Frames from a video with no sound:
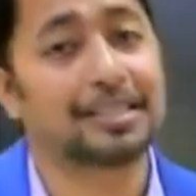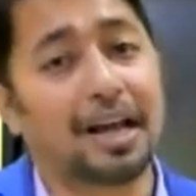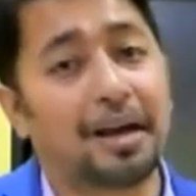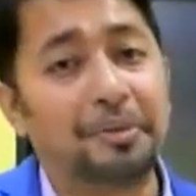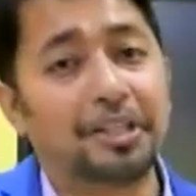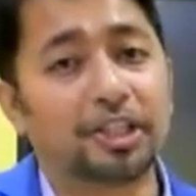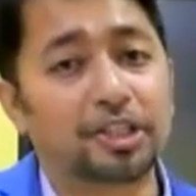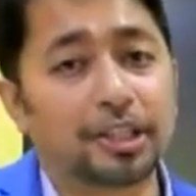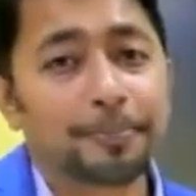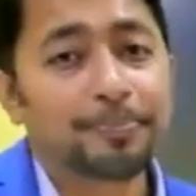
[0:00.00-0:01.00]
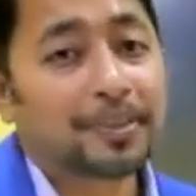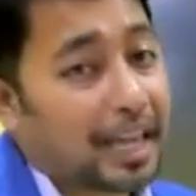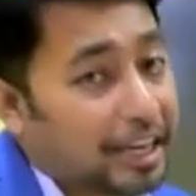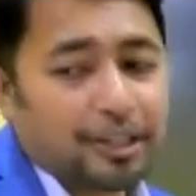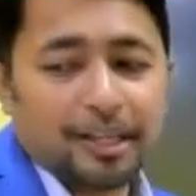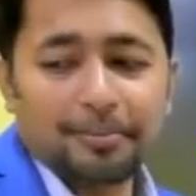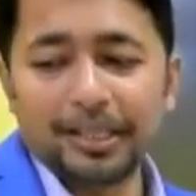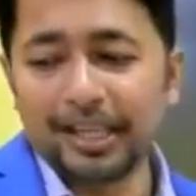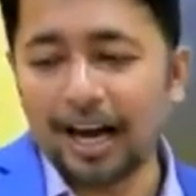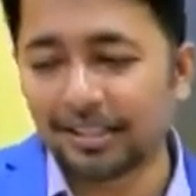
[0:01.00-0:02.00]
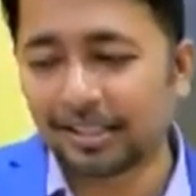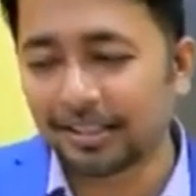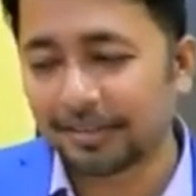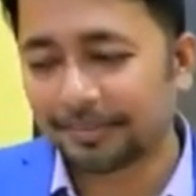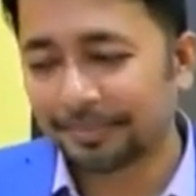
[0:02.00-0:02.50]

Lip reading: examination. Can you give me the answer?